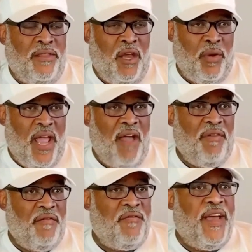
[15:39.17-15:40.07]
that we have
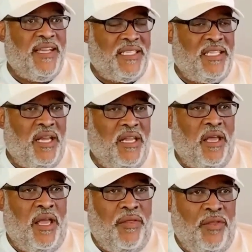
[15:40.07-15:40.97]

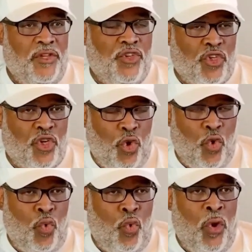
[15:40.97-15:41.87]
invested in the
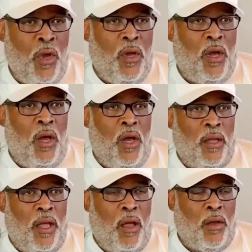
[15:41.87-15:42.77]
school,
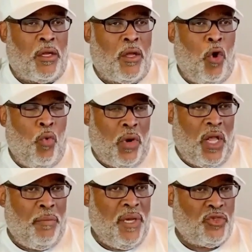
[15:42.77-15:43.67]
uh, uh, Coldwater
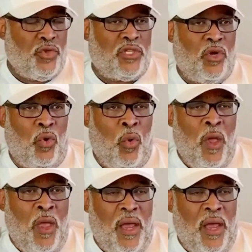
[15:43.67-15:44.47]
Elementary School.